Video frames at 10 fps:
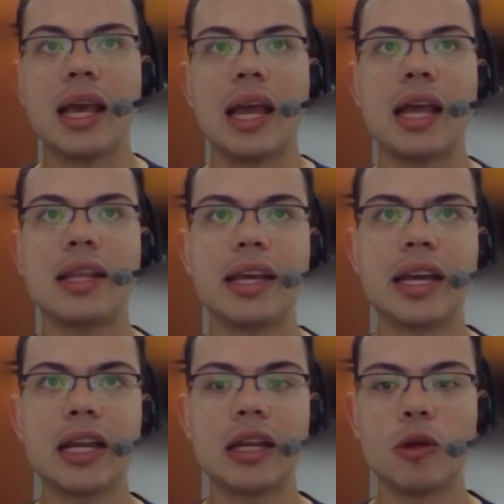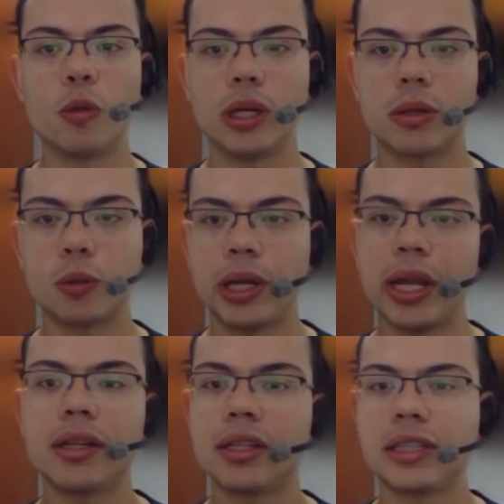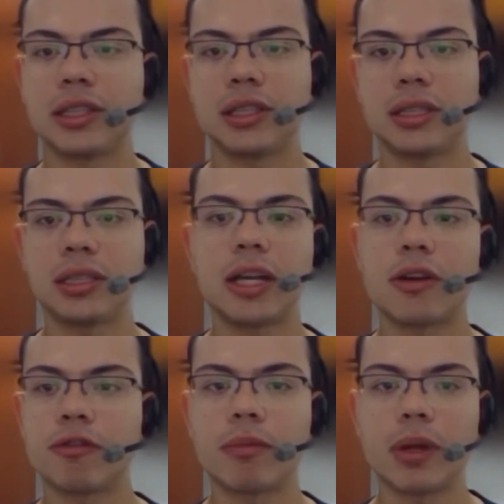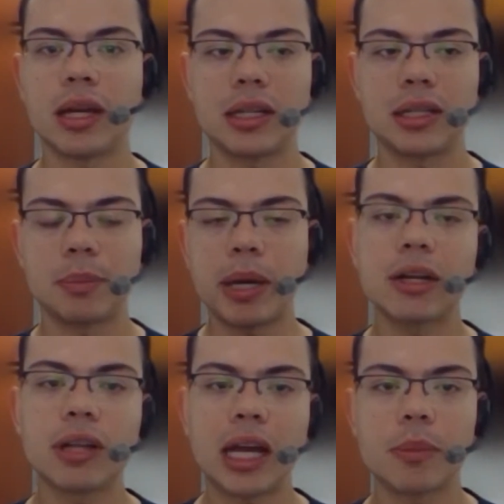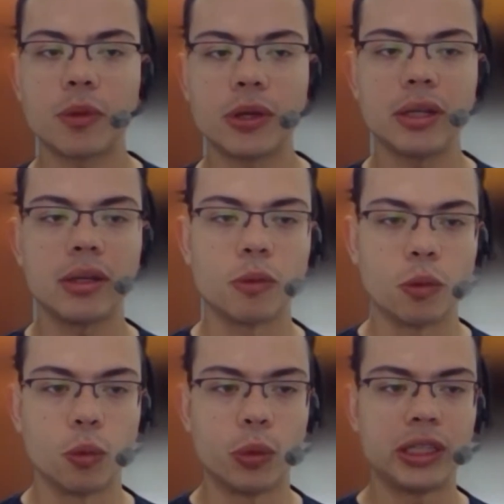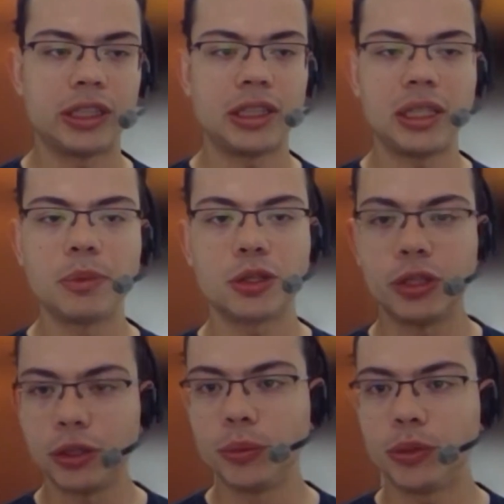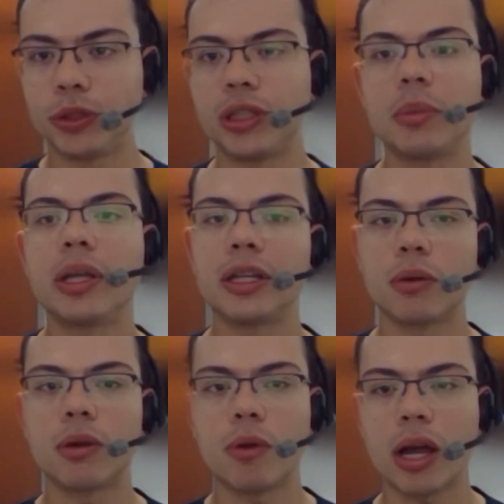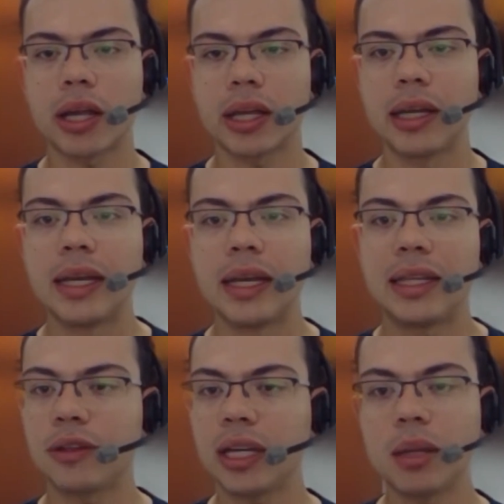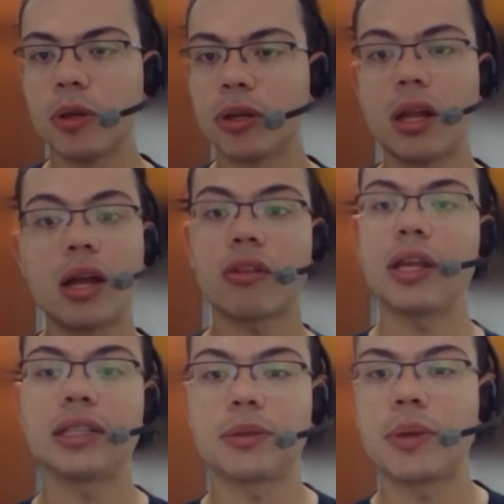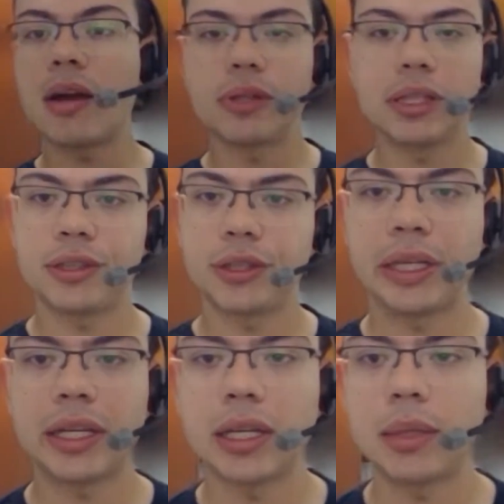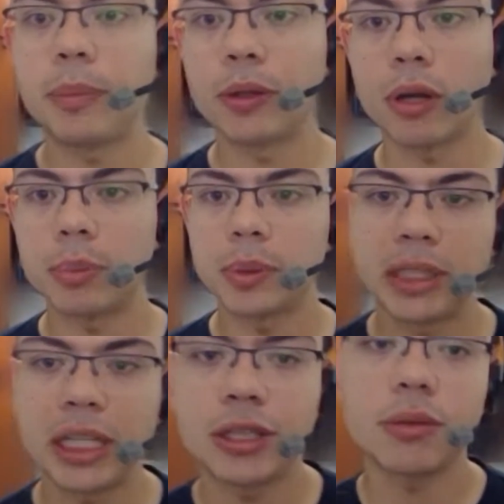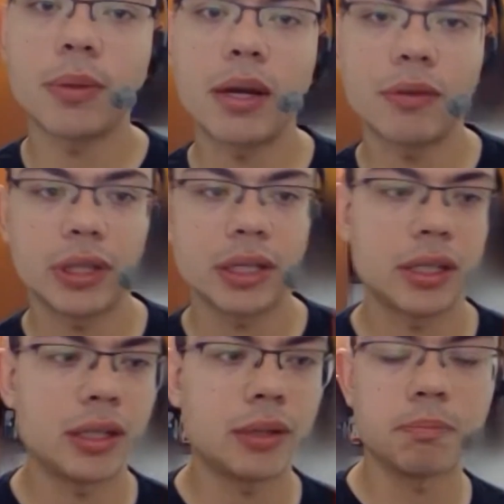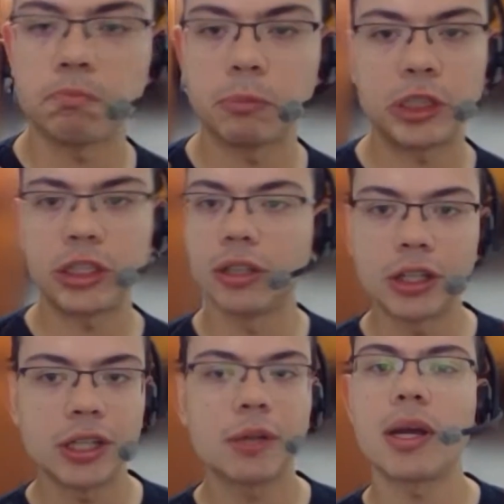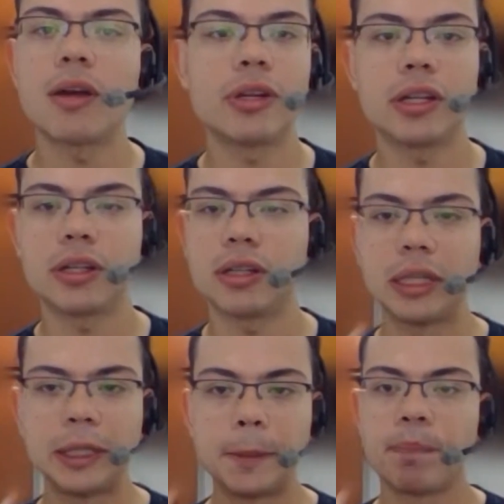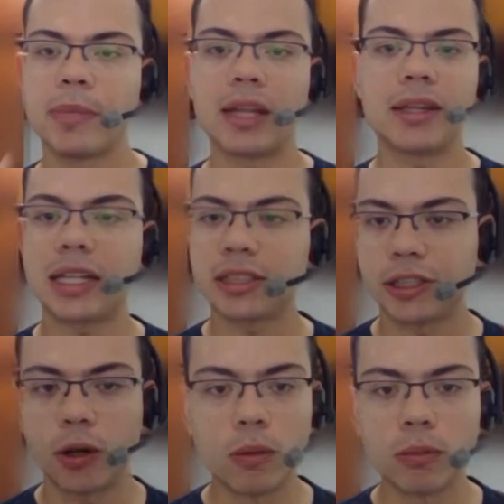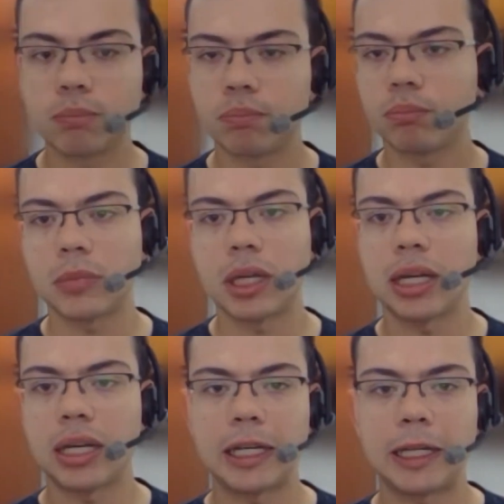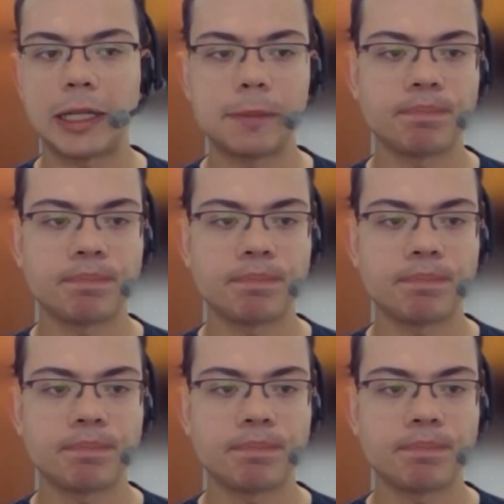And then we created this set of the Python library, which teams could use to simulate their own rocket. Now they can build a lot of things around it. So they can build optimization around it and machine learning around it, and test their own uh,